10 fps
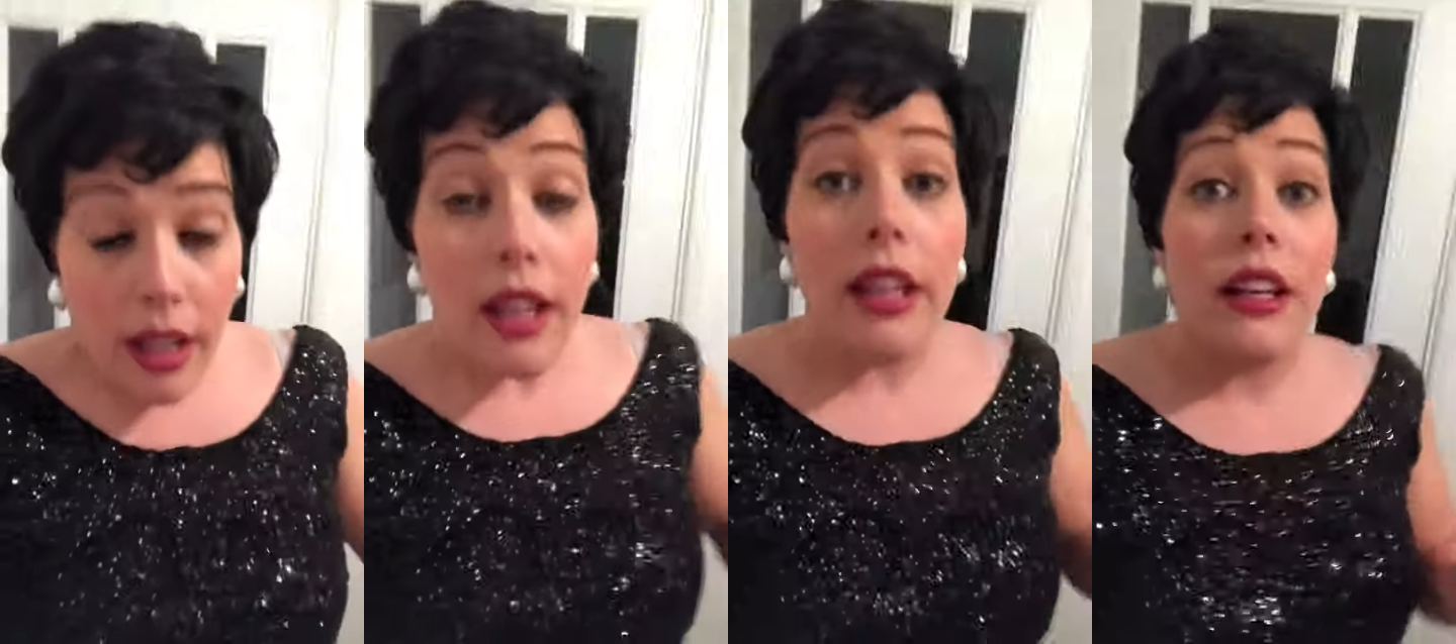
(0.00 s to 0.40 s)

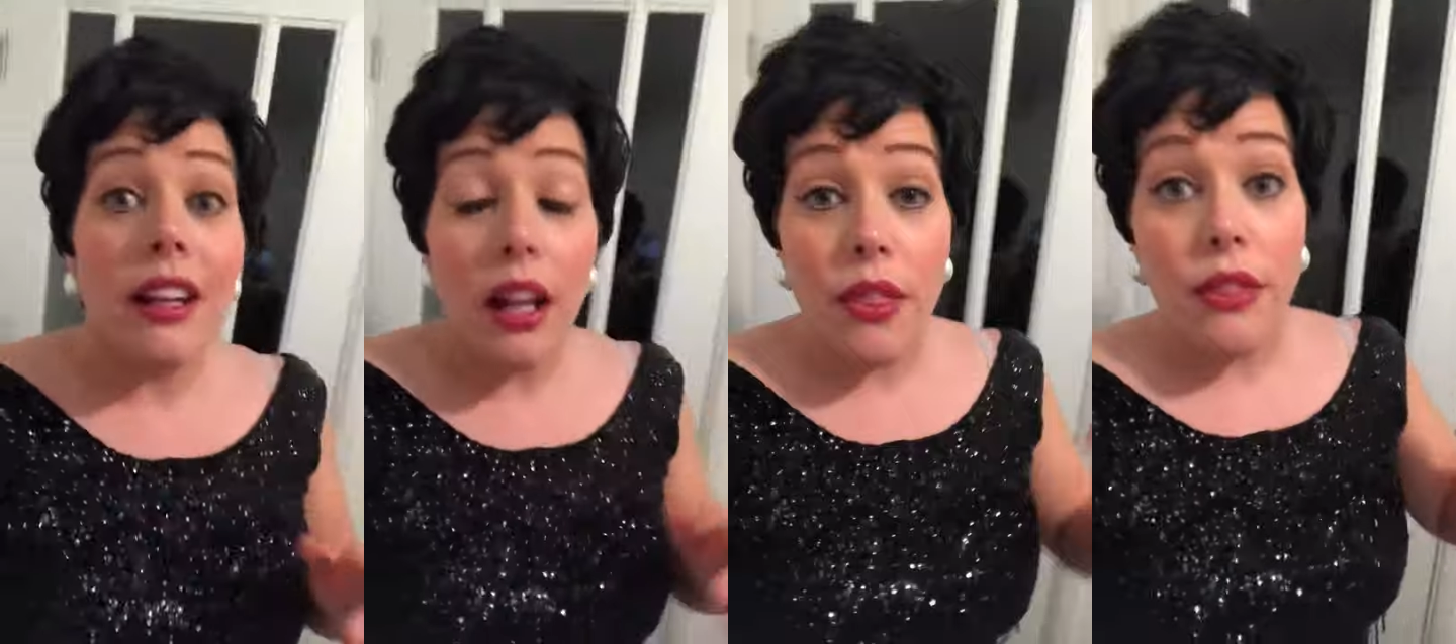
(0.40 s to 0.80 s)

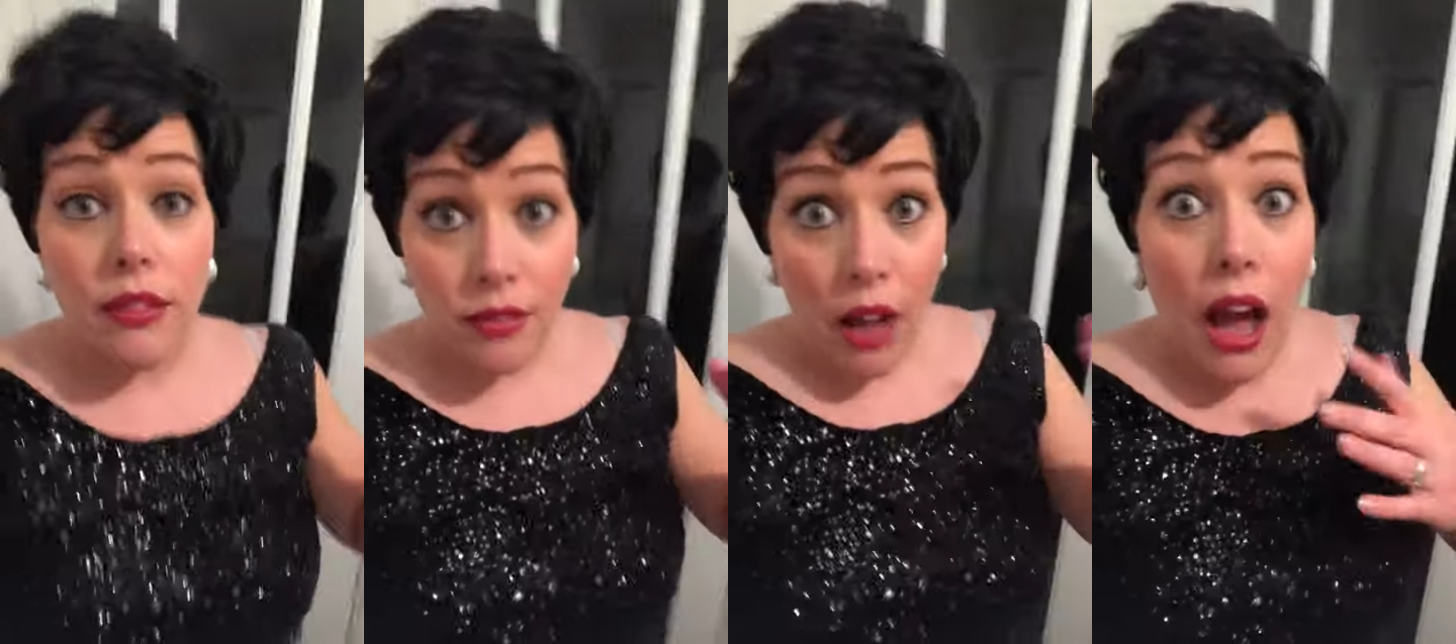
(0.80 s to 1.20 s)

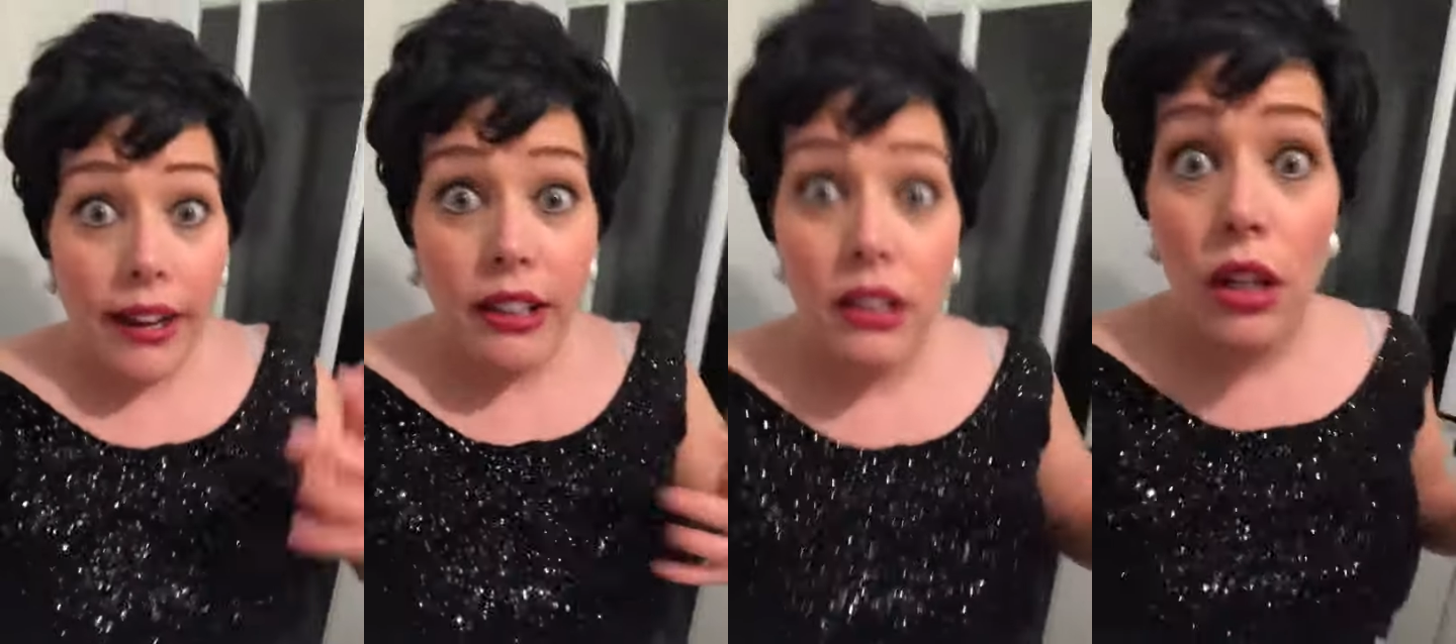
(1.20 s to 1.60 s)
And I
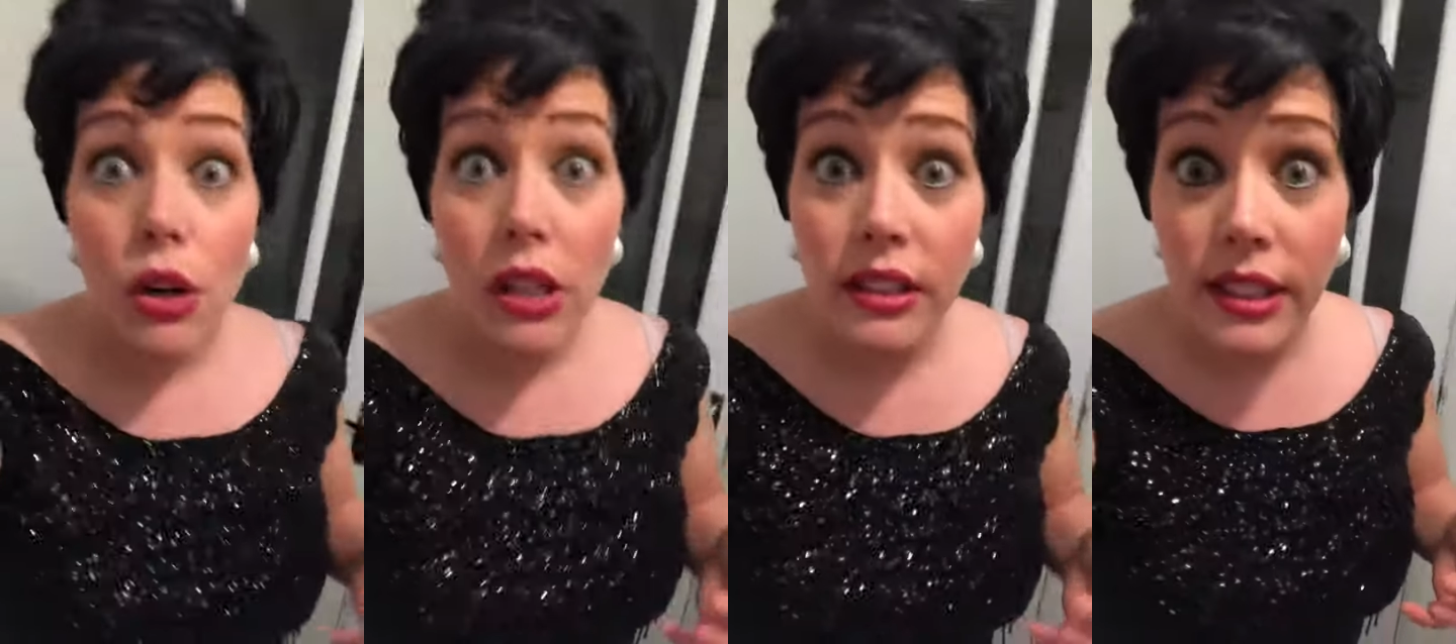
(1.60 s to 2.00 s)
could go
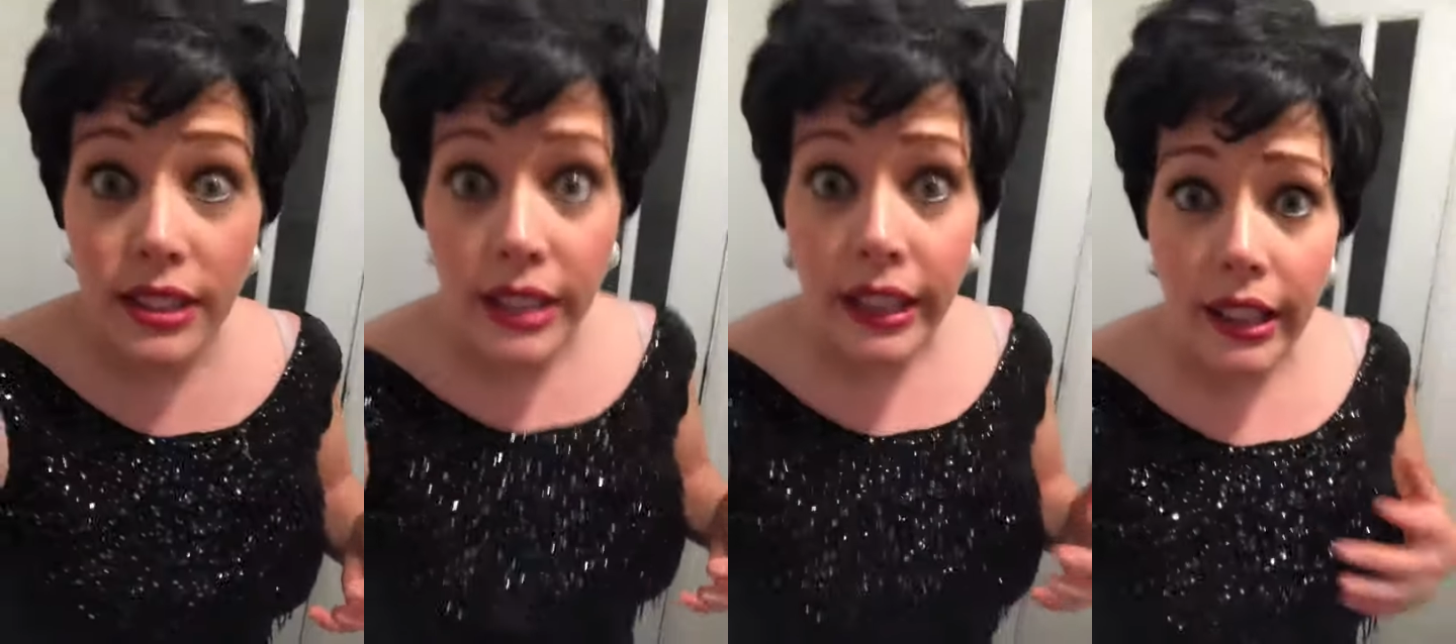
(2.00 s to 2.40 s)
on
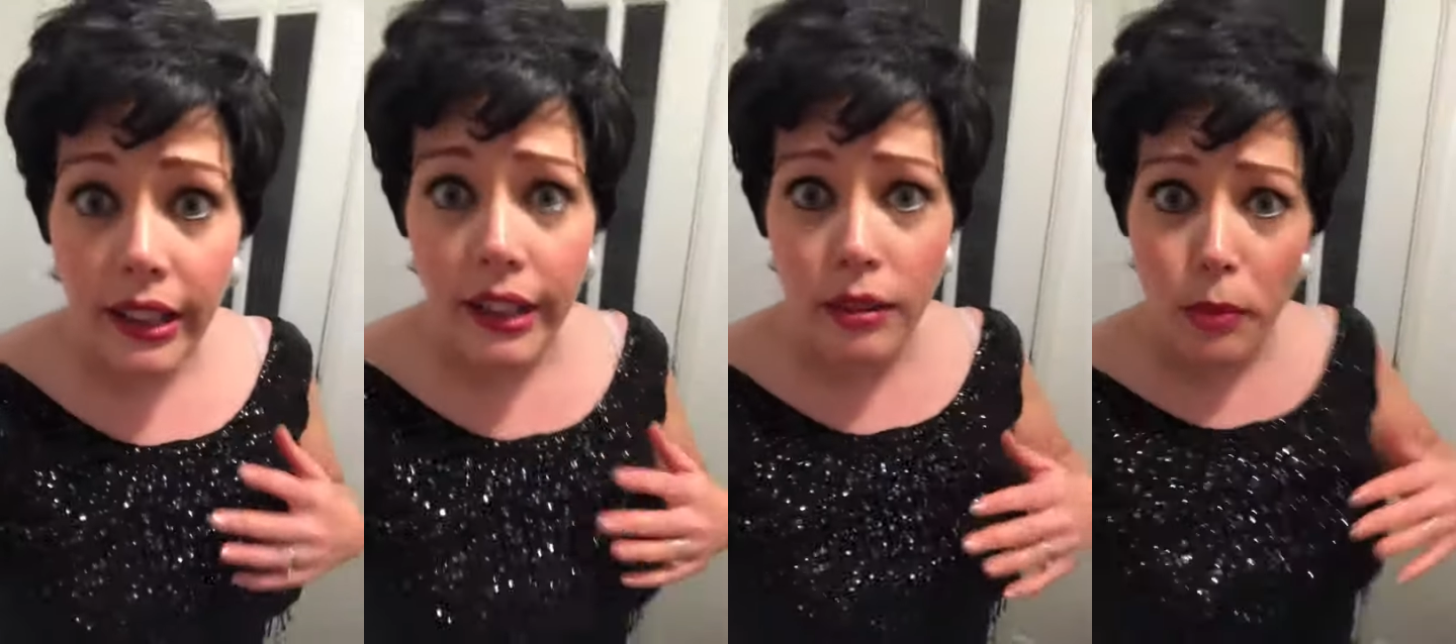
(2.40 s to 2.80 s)

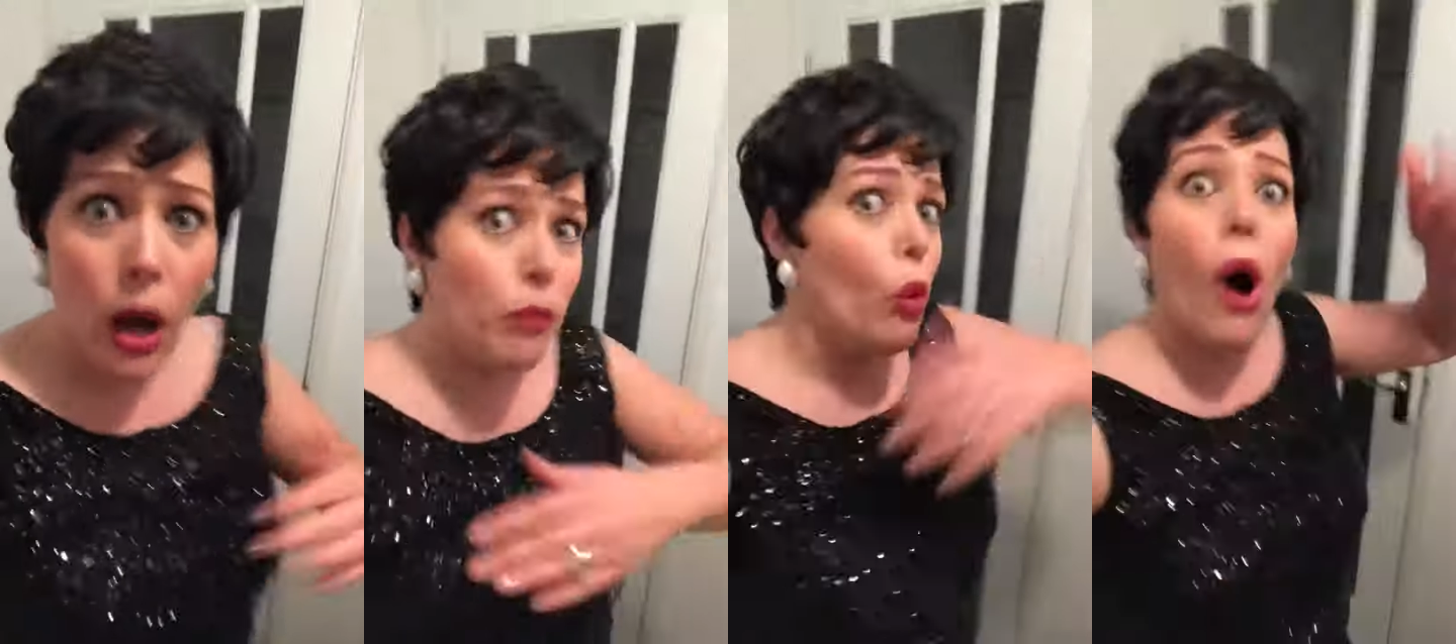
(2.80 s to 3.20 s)
singing
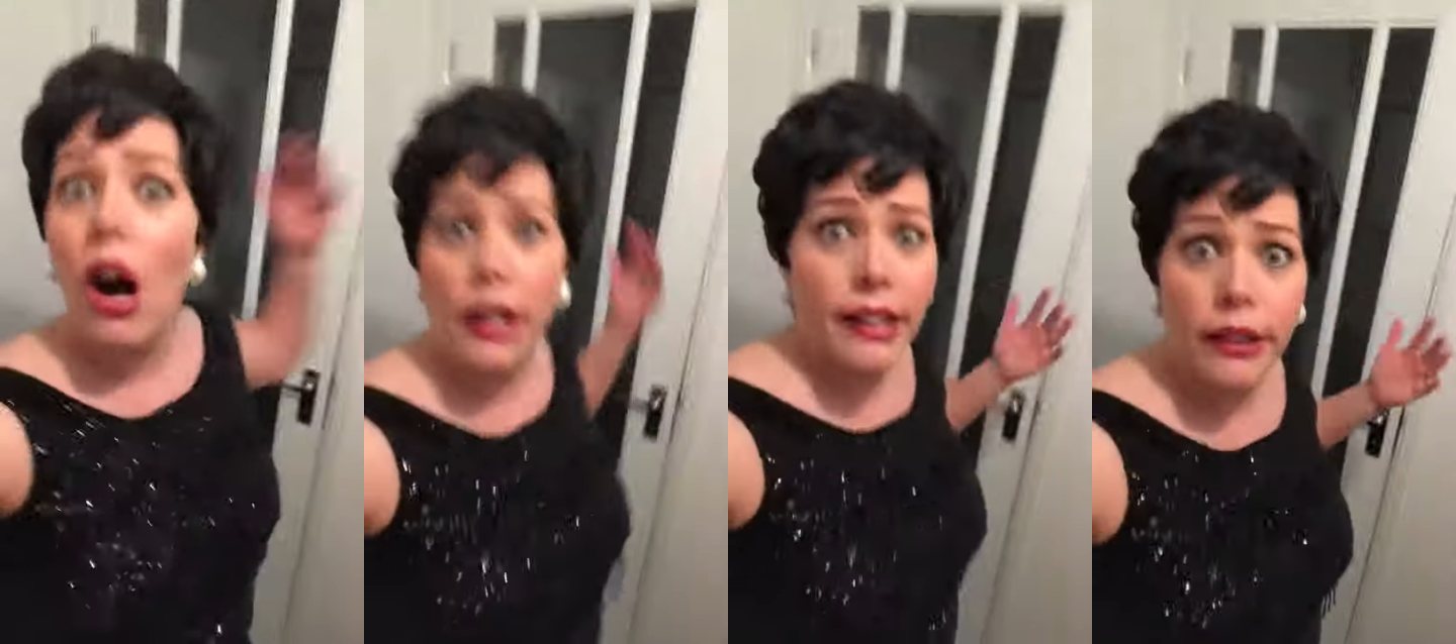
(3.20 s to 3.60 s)
by
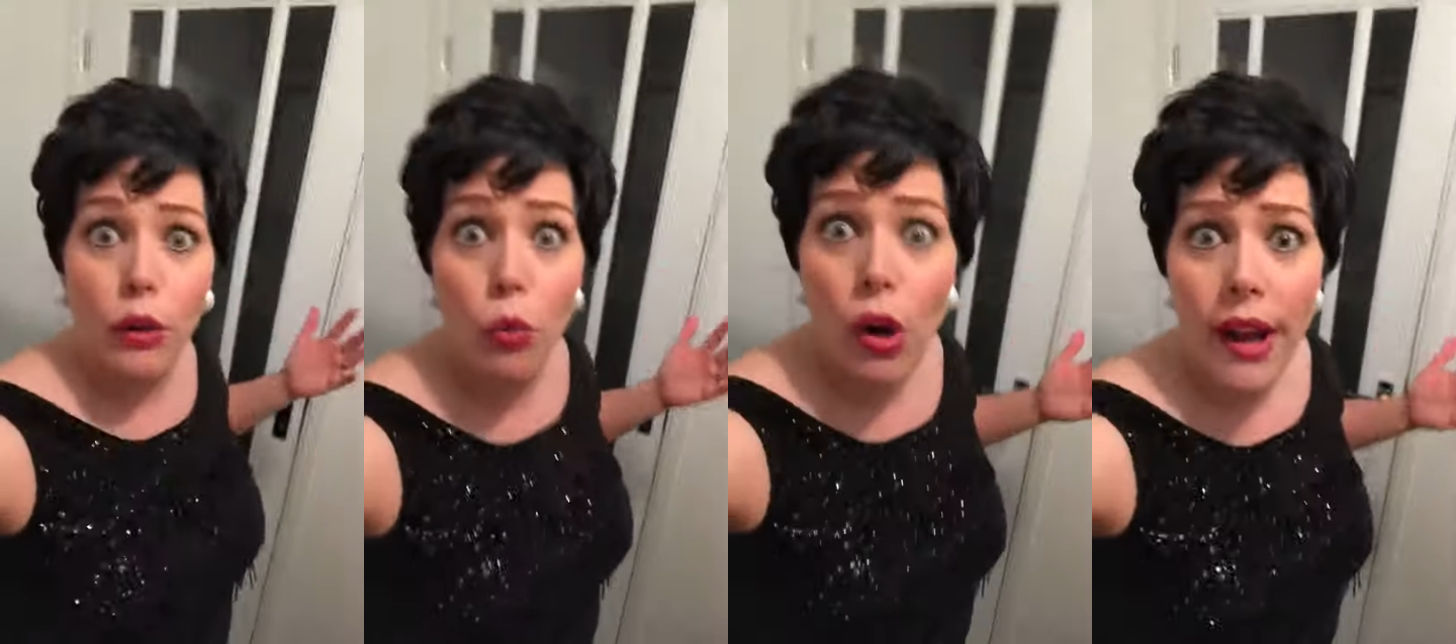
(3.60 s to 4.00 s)
walking
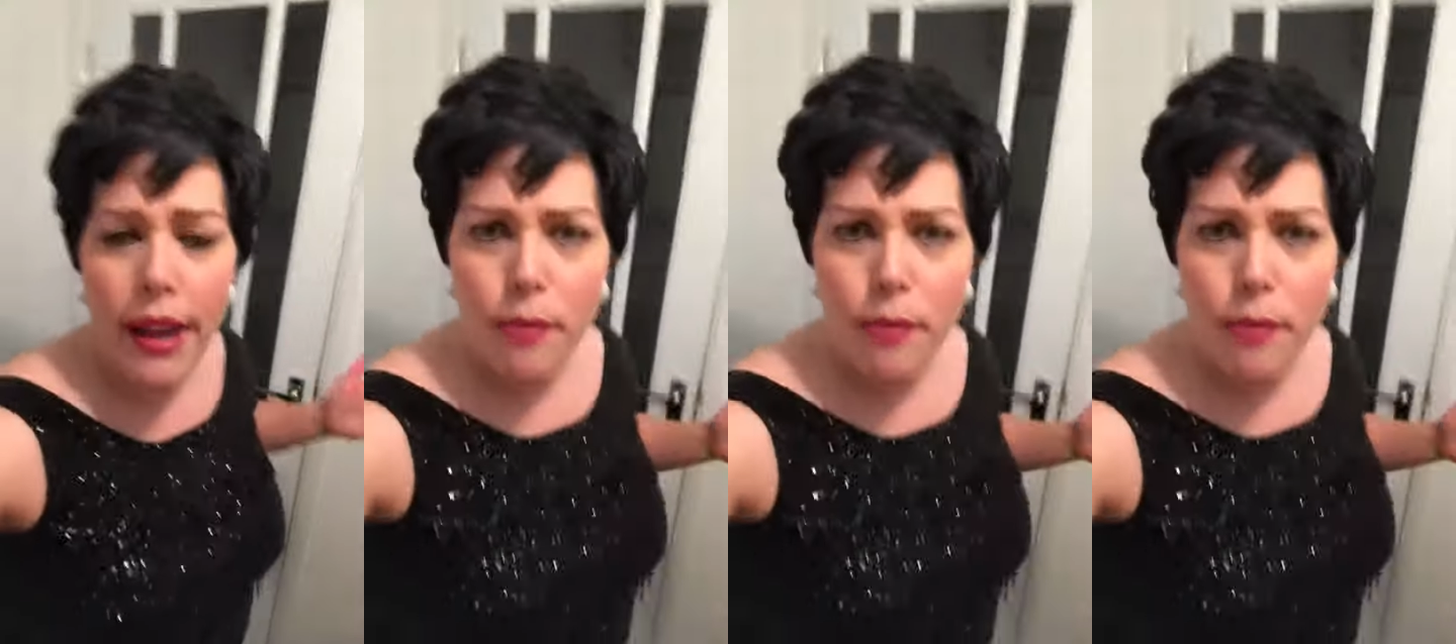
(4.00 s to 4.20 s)
away,